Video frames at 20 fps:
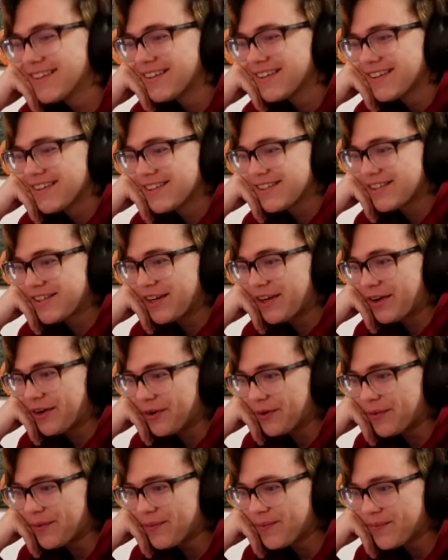
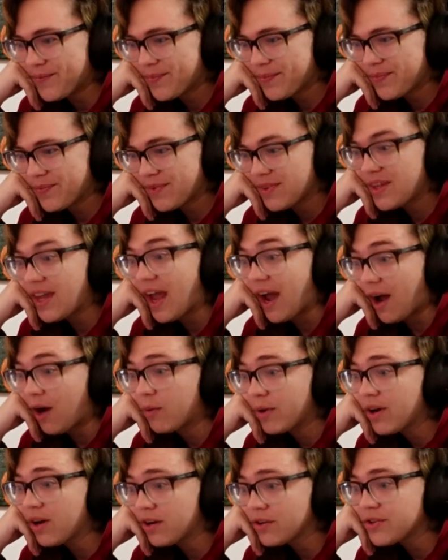So, yeah, we
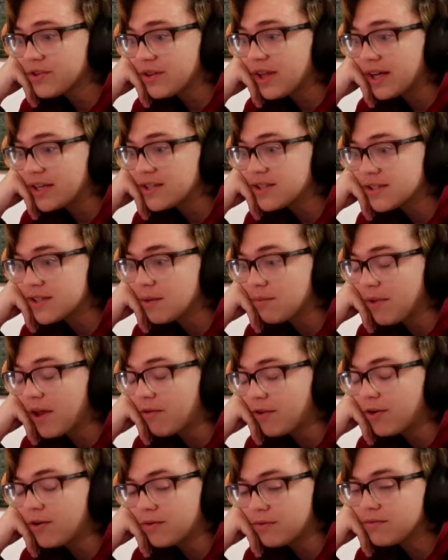all do that to some
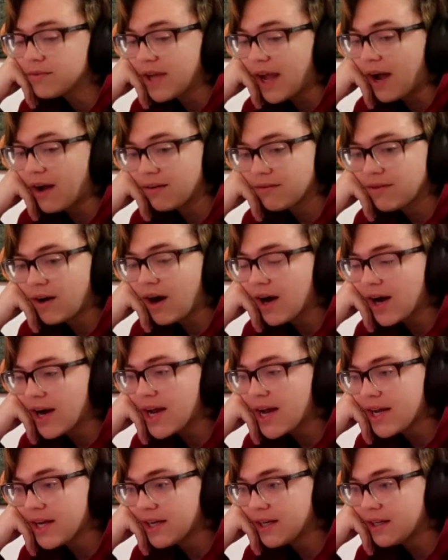level. Yeah,
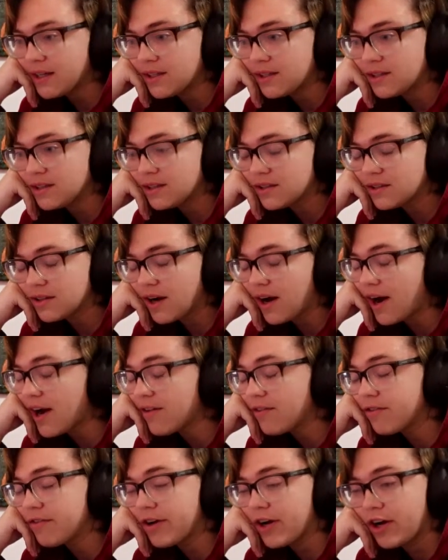I have a
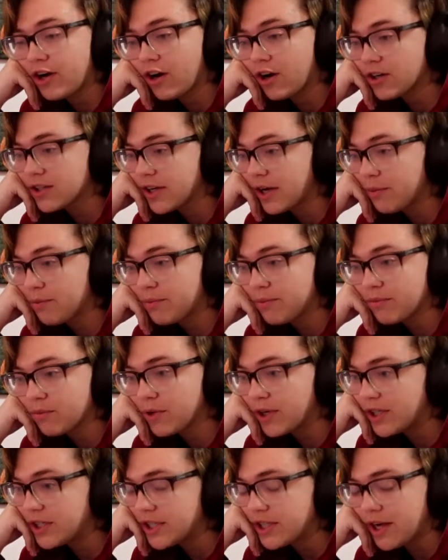very hard time
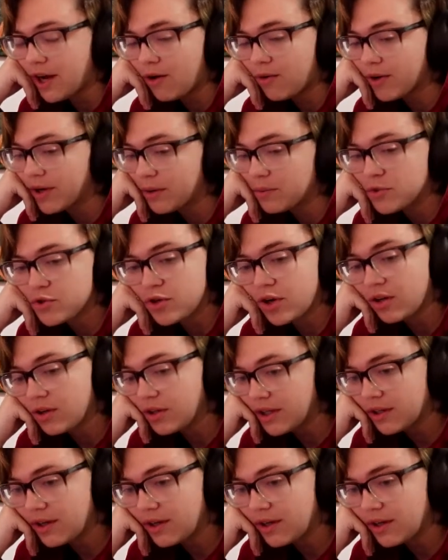reaching out when I'm struggling.